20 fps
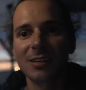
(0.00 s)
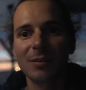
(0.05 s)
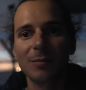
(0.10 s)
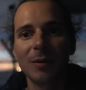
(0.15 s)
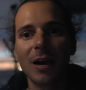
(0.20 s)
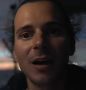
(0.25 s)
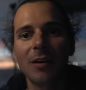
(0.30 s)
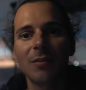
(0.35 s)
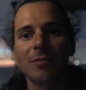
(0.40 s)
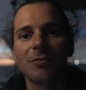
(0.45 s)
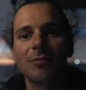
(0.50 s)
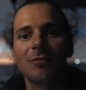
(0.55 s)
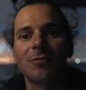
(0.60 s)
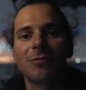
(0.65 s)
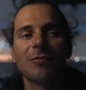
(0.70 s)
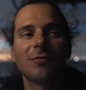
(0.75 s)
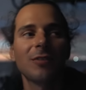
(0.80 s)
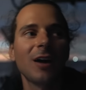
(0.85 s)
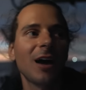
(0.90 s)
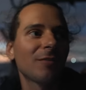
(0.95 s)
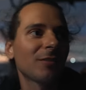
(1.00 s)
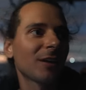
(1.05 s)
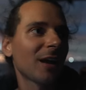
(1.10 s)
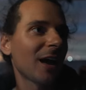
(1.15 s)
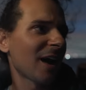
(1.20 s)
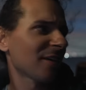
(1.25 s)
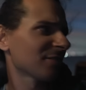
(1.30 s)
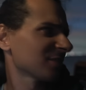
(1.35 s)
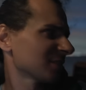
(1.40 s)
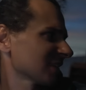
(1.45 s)
about five and a
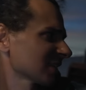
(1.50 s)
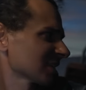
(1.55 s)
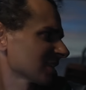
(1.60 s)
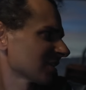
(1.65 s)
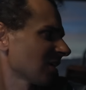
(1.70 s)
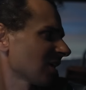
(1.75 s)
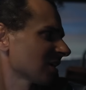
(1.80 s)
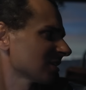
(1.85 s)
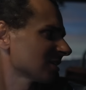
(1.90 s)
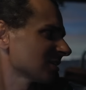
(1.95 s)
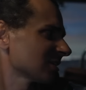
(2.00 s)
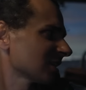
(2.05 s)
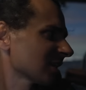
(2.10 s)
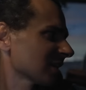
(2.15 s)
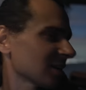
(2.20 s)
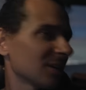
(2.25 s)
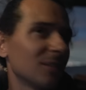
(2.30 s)
half, six knots, you think?